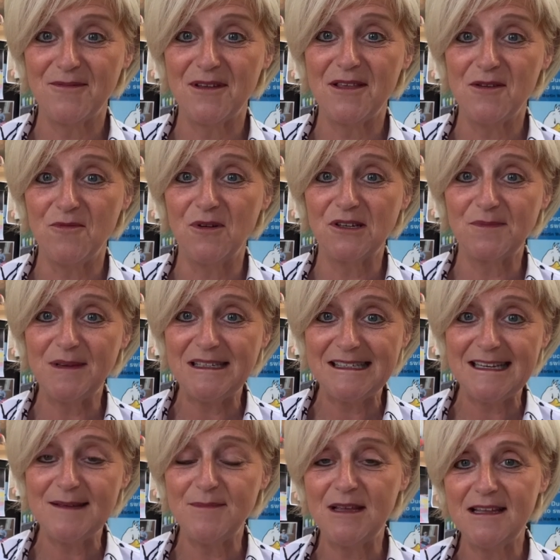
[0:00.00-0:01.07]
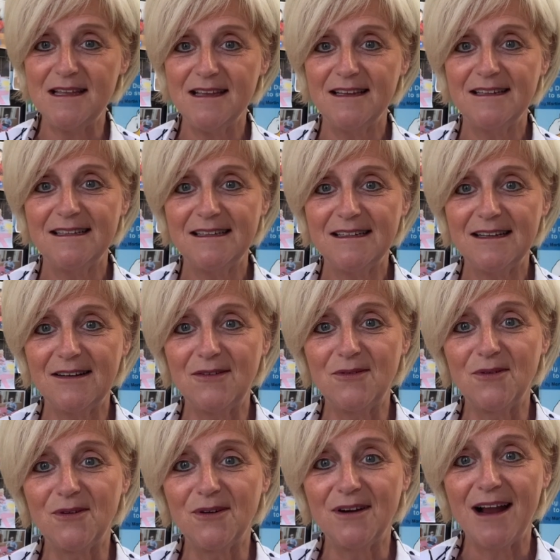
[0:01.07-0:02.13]
Whether you want to be sleepy
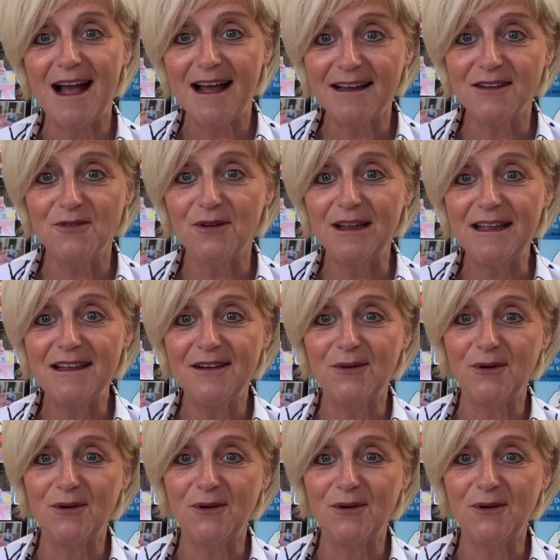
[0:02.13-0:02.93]
or angry